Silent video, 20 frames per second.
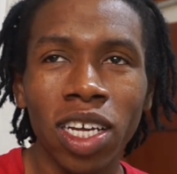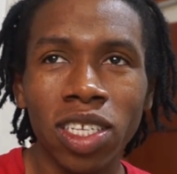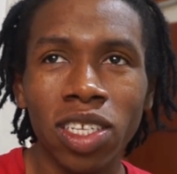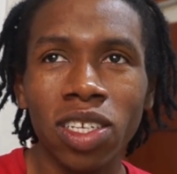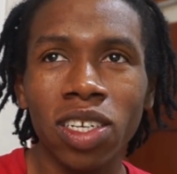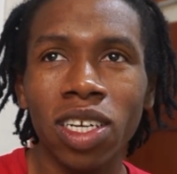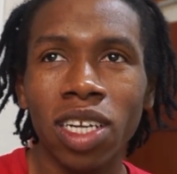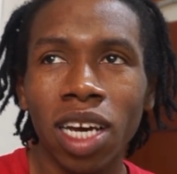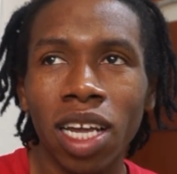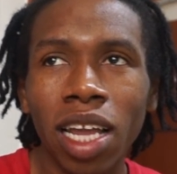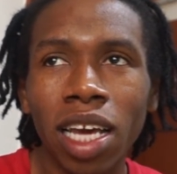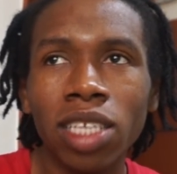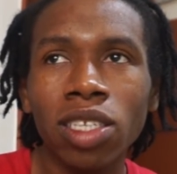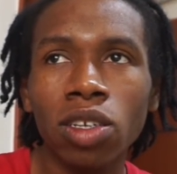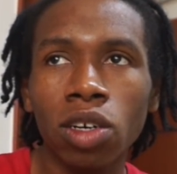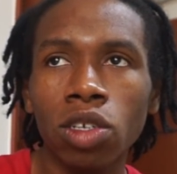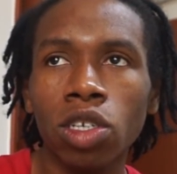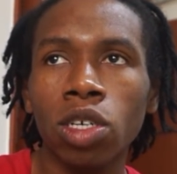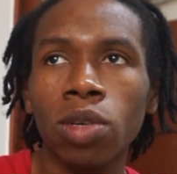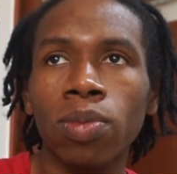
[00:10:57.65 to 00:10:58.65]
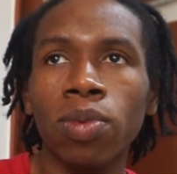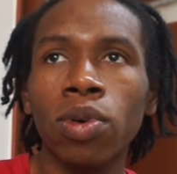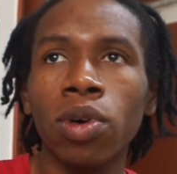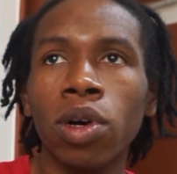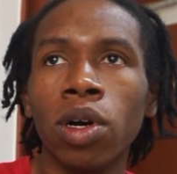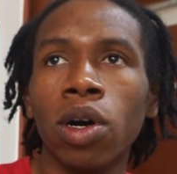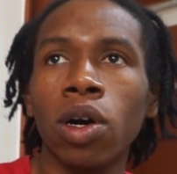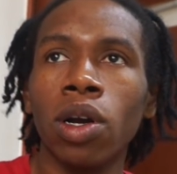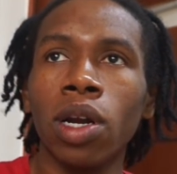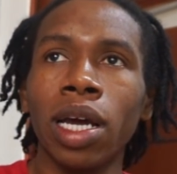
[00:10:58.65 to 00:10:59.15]
So you know, like Soulja
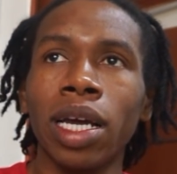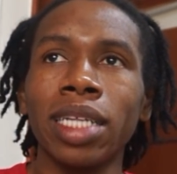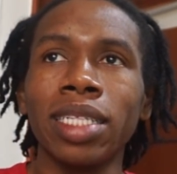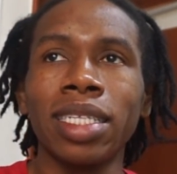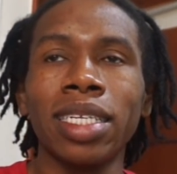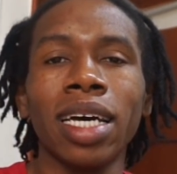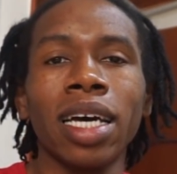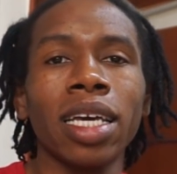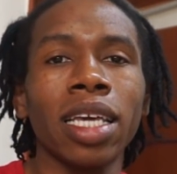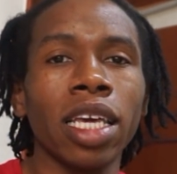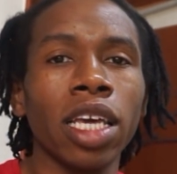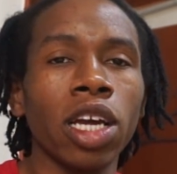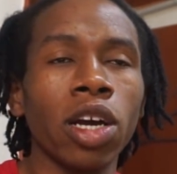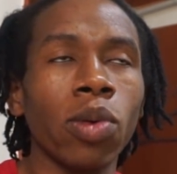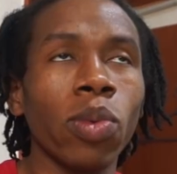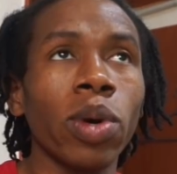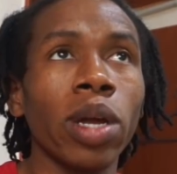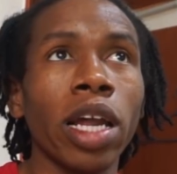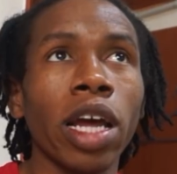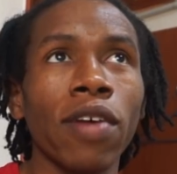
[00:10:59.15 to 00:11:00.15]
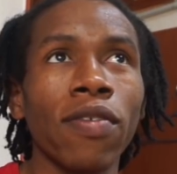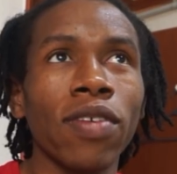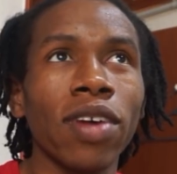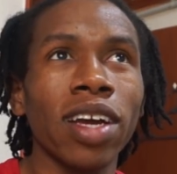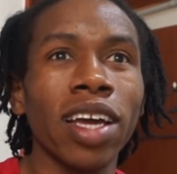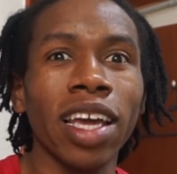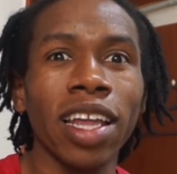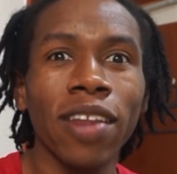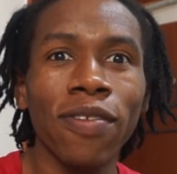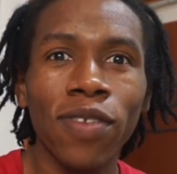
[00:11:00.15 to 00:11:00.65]
Boy or like Dougie or whatever,
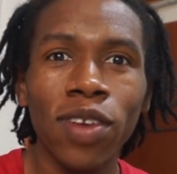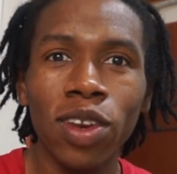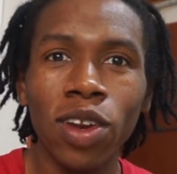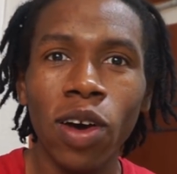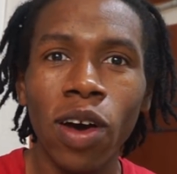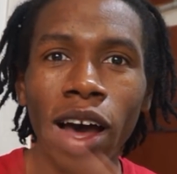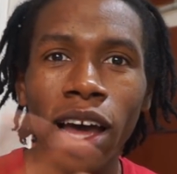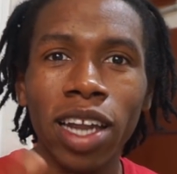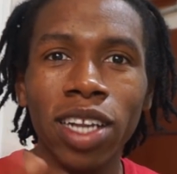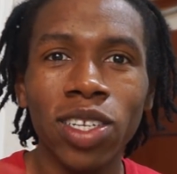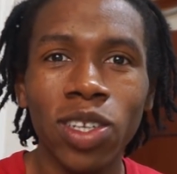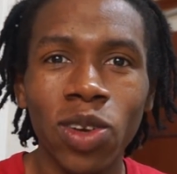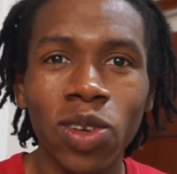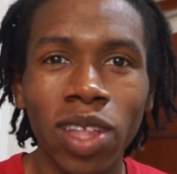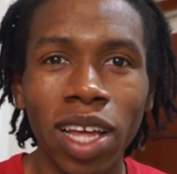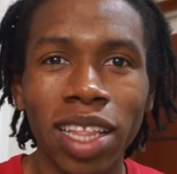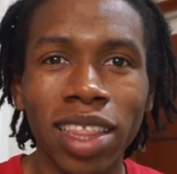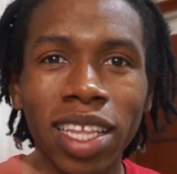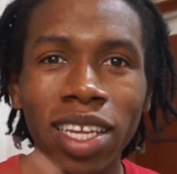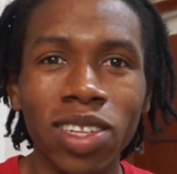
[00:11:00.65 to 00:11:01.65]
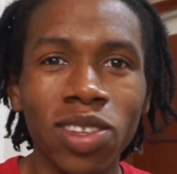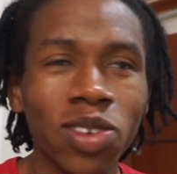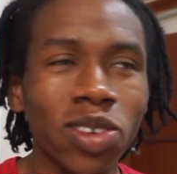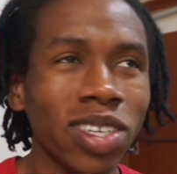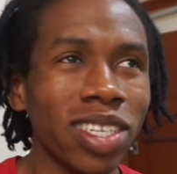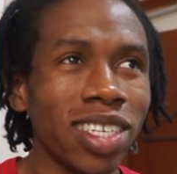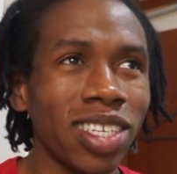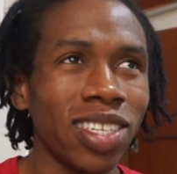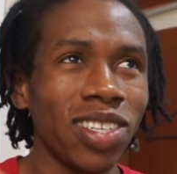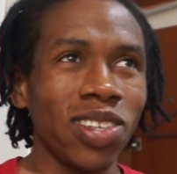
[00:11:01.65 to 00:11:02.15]
and if you know how to do that, then you
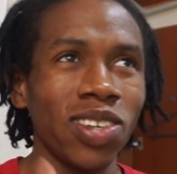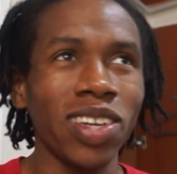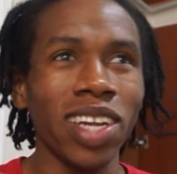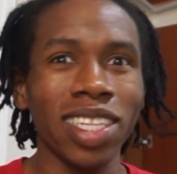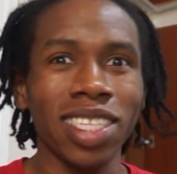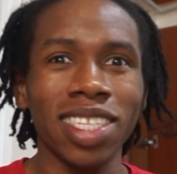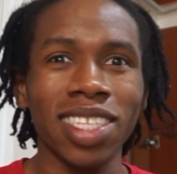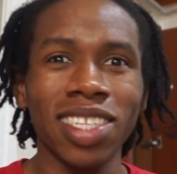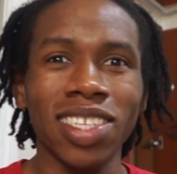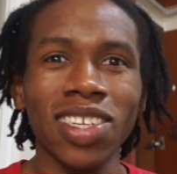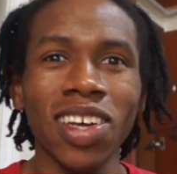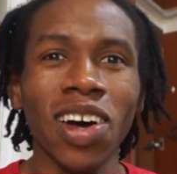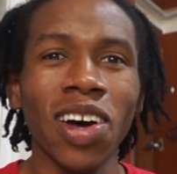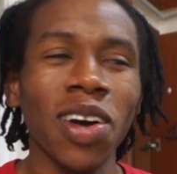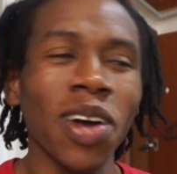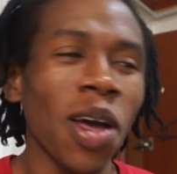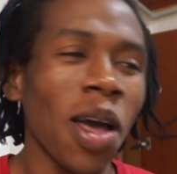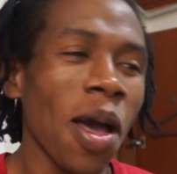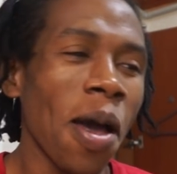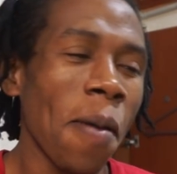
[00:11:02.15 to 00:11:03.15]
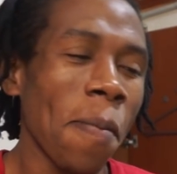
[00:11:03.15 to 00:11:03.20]
can just do that to the song.